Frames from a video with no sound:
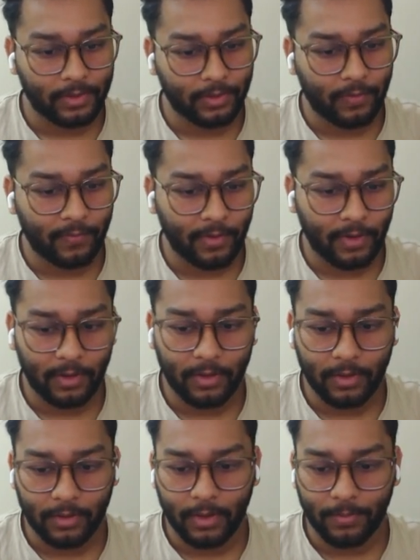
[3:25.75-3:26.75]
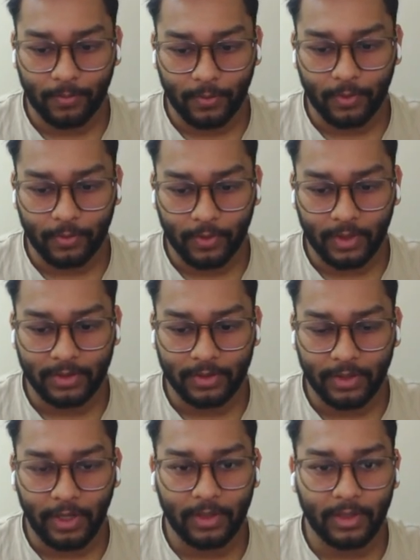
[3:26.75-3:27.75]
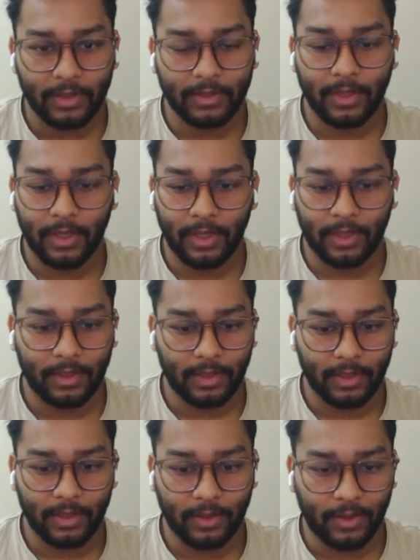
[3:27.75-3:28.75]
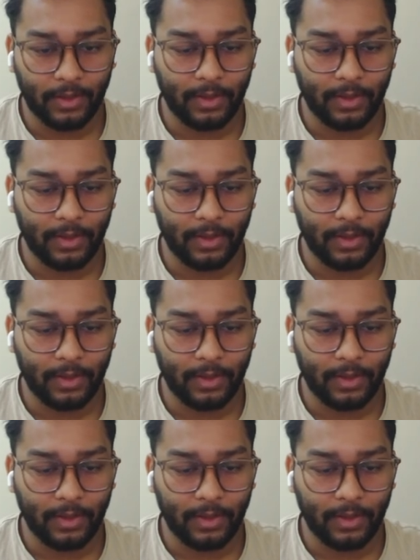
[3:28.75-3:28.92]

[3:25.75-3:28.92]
And so if I'm going to extract this, and